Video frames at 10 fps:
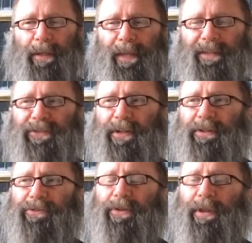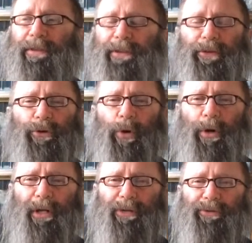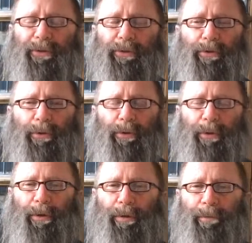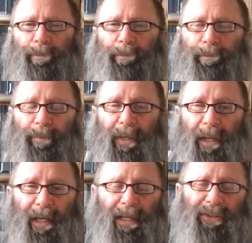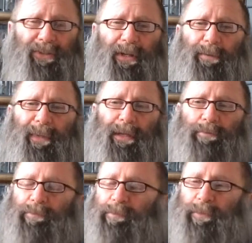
that says that the Torah is the truth. And he said to me,